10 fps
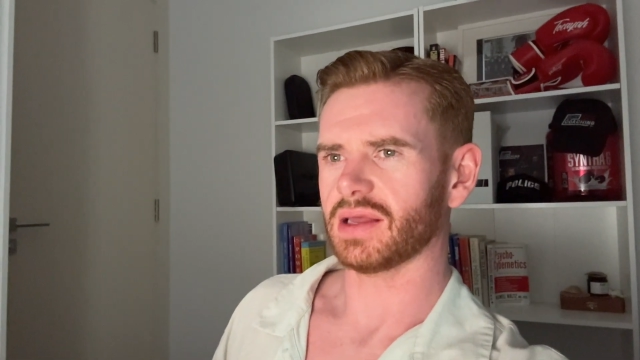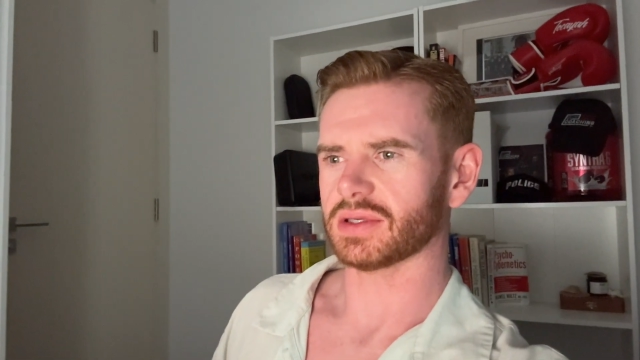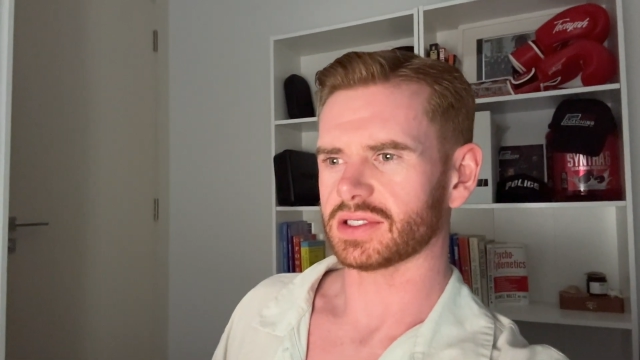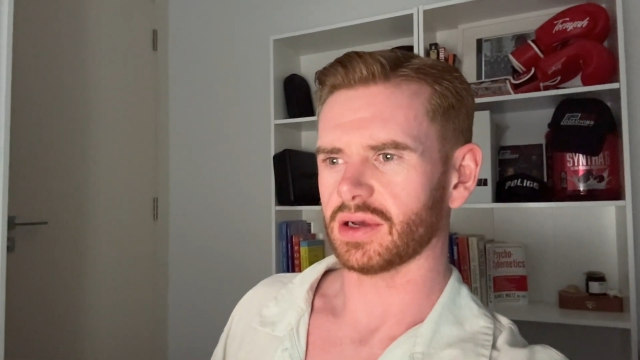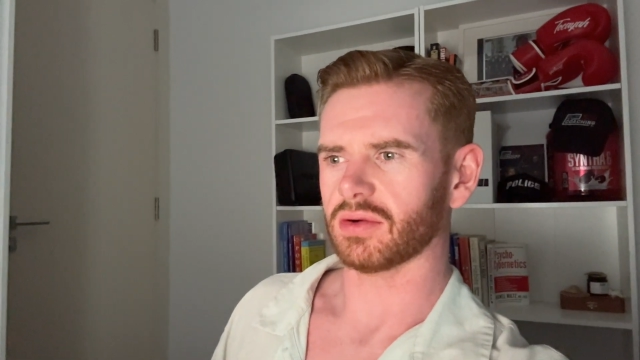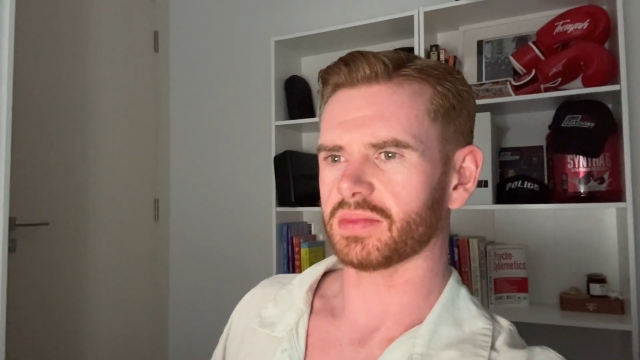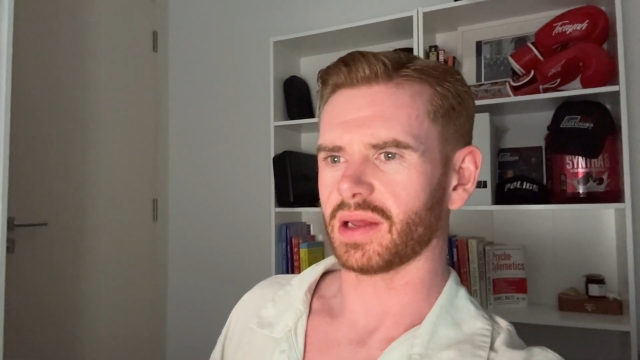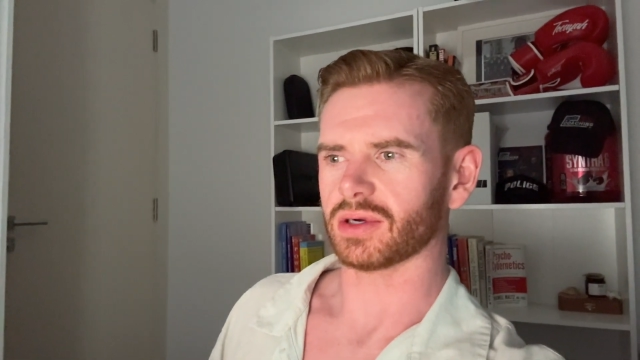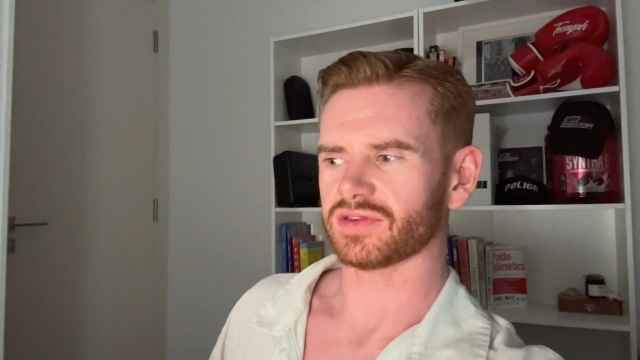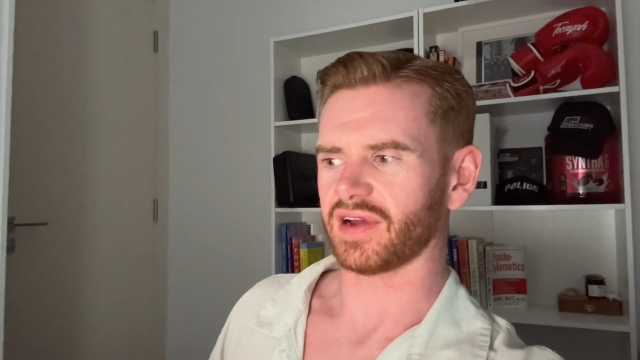but still pretty
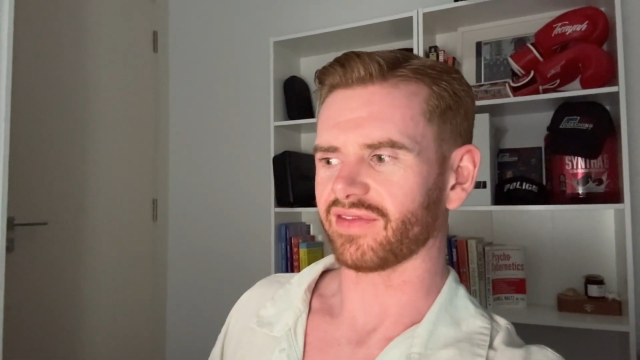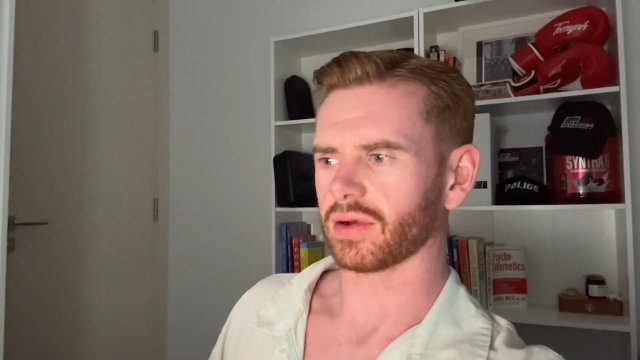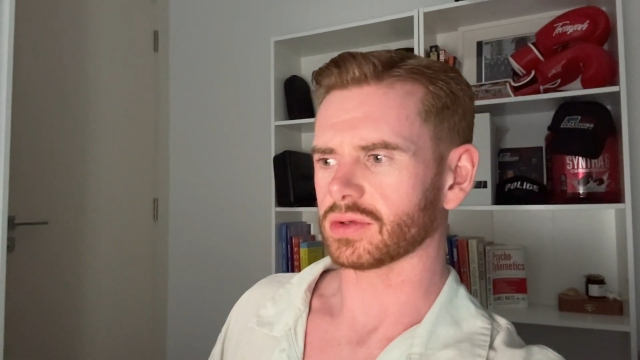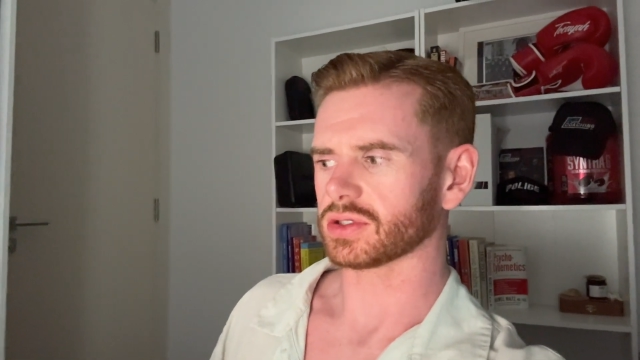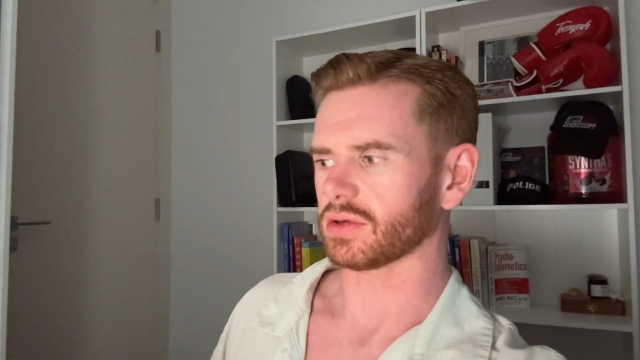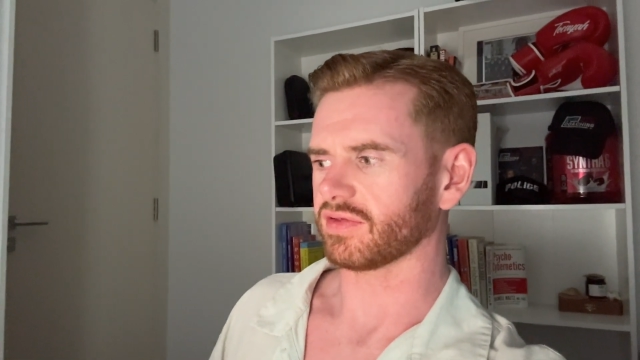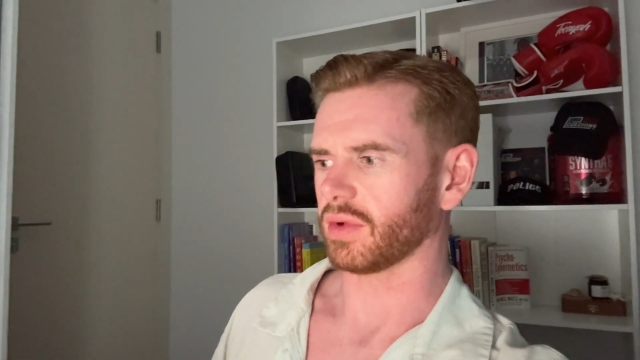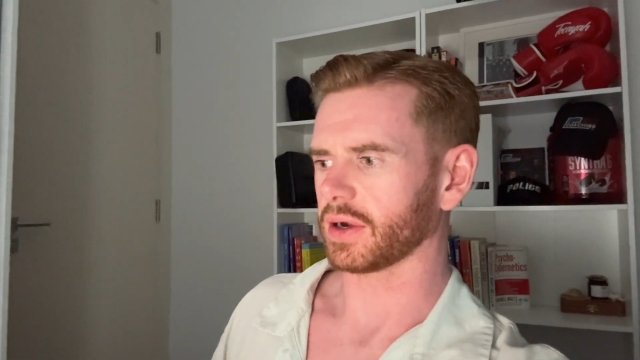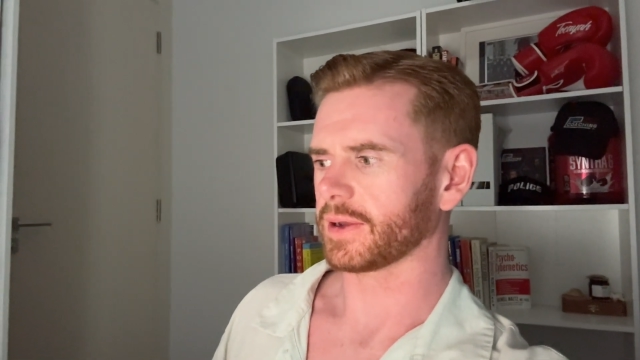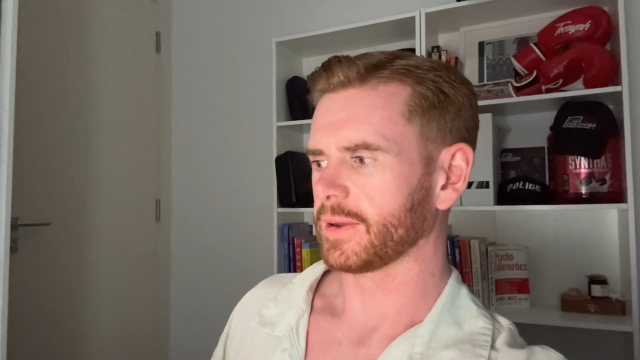much 5 hours of
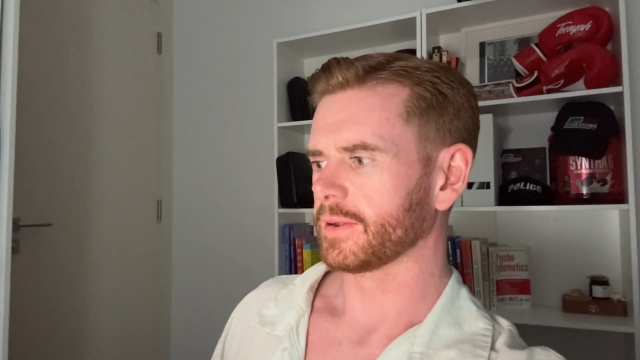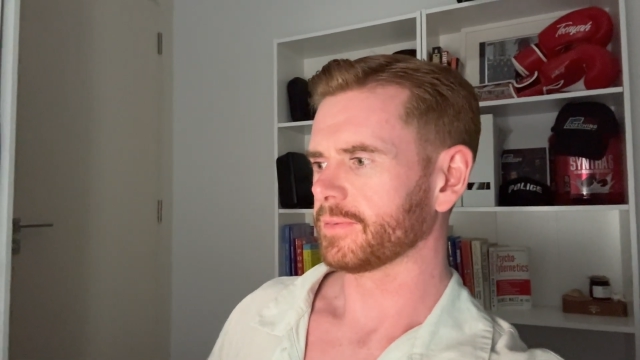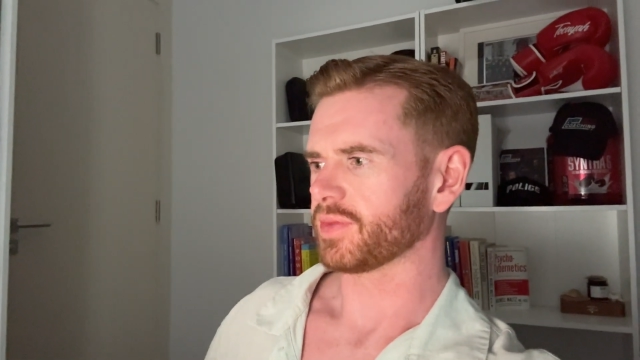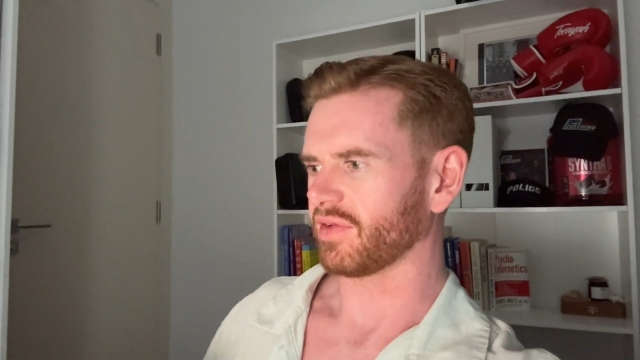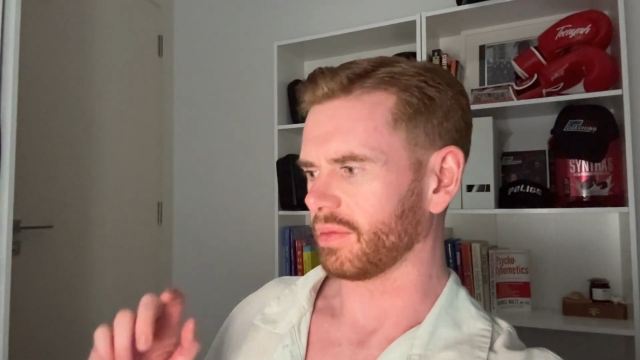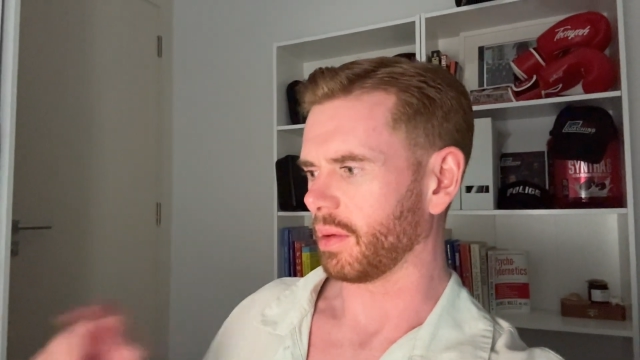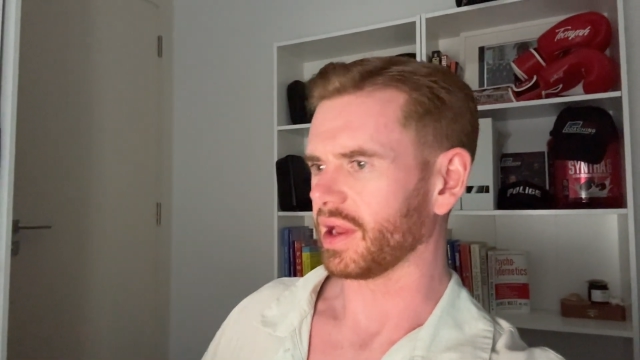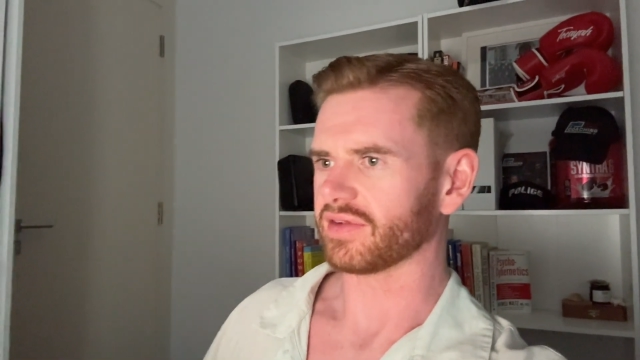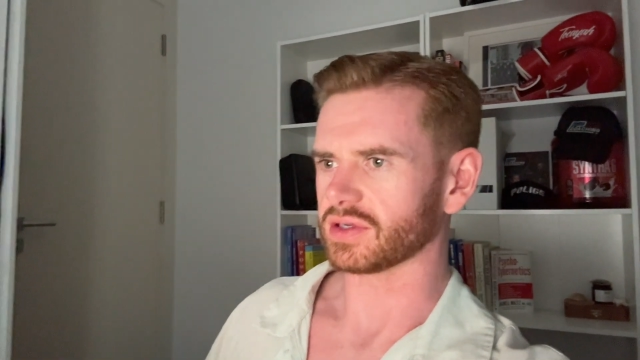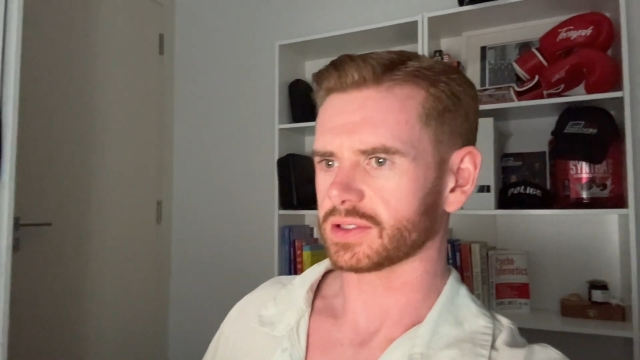work. I've had my
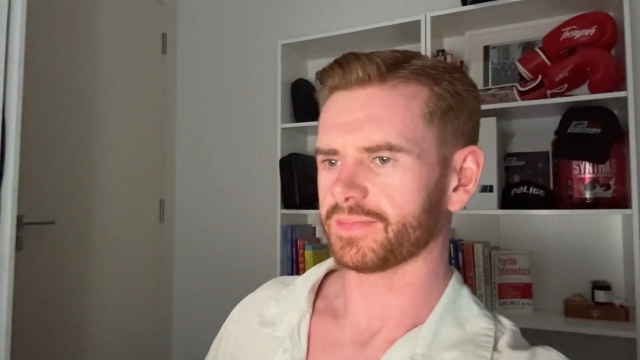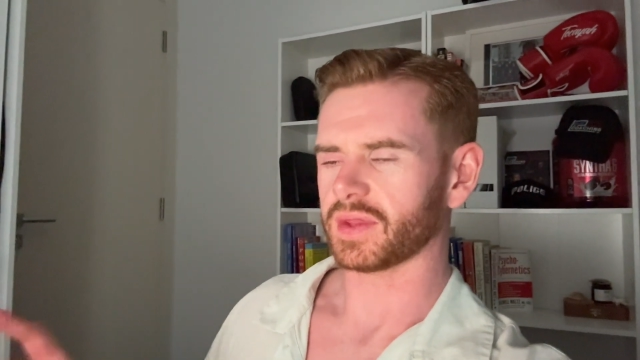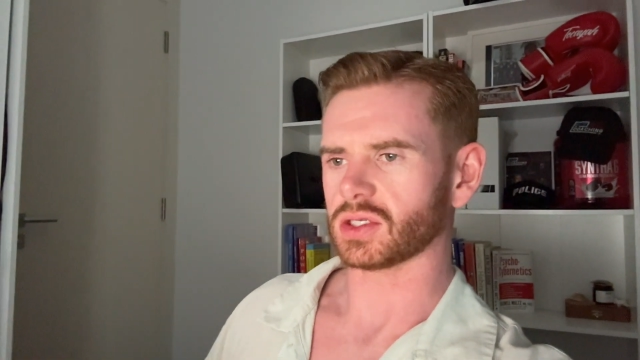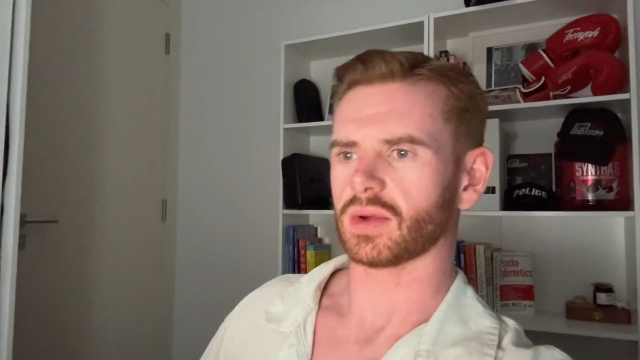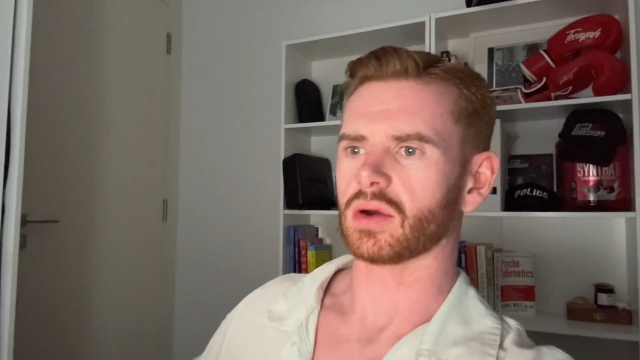breakfast as well,